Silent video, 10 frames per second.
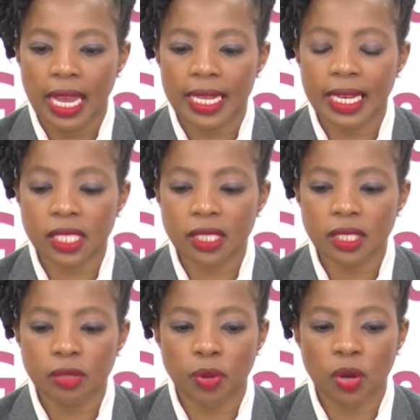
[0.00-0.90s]
a
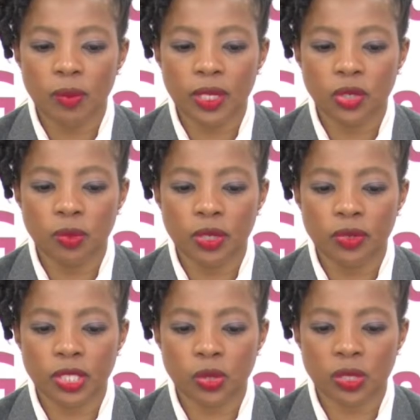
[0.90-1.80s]
national diploma in
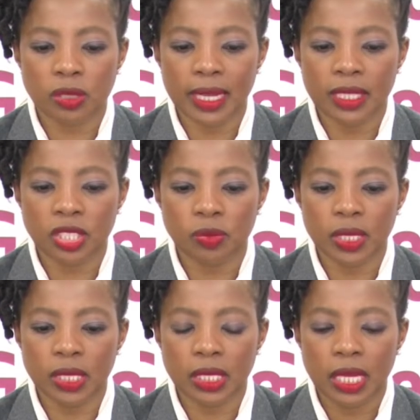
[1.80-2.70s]
human resource
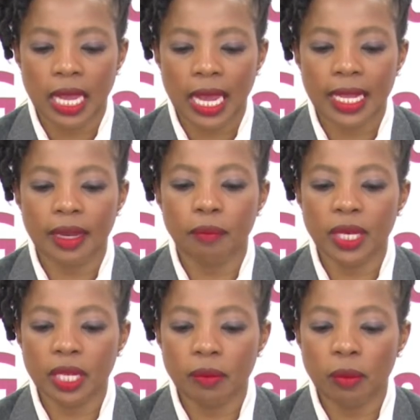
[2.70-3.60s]
management, and a
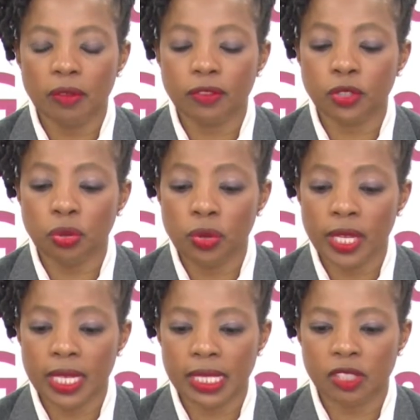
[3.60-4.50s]
minimum of 2
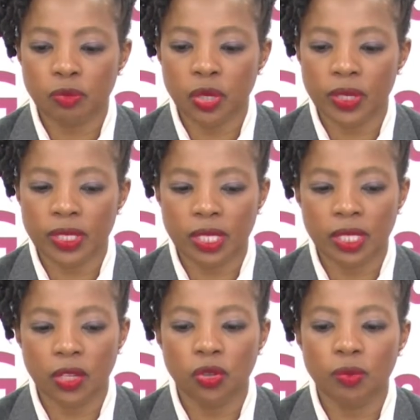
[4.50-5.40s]
years' experience
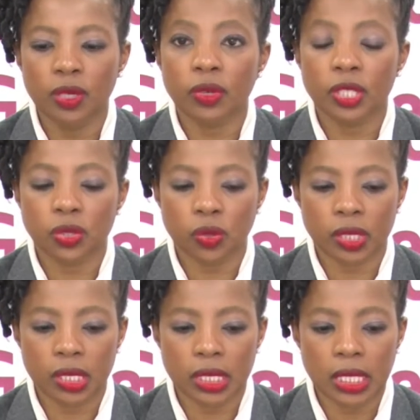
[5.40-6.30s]
in the human
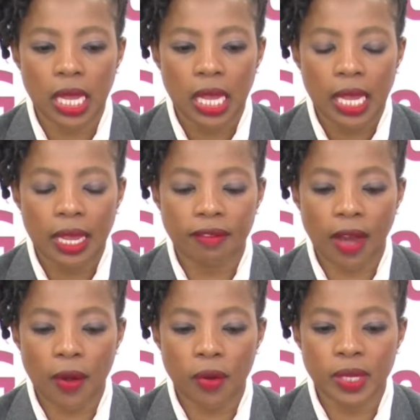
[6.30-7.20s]
resources
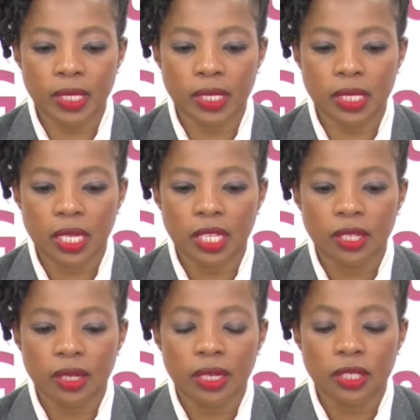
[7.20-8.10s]
environment.
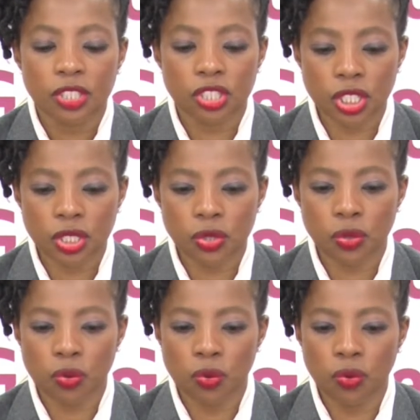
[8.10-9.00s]
She
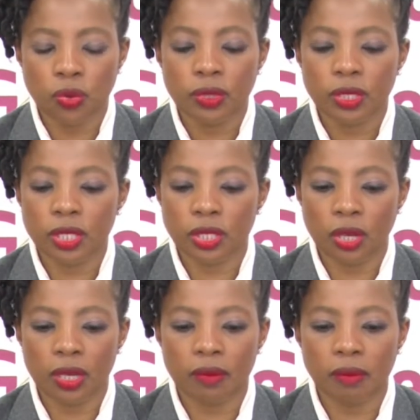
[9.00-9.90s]
too did
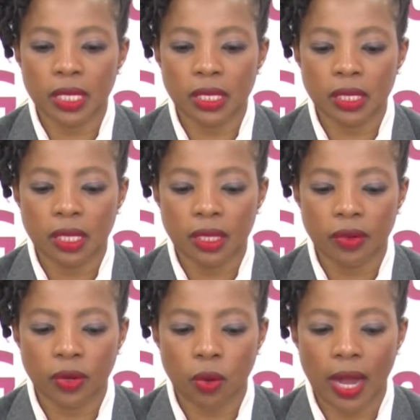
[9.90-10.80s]
not meet
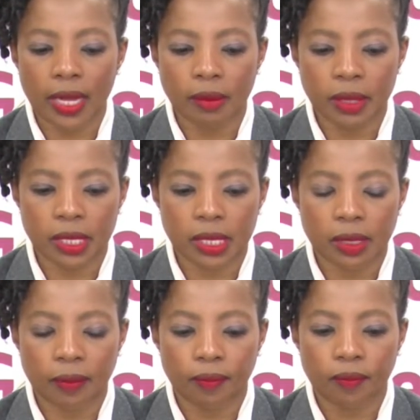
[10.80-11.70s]
the requirements.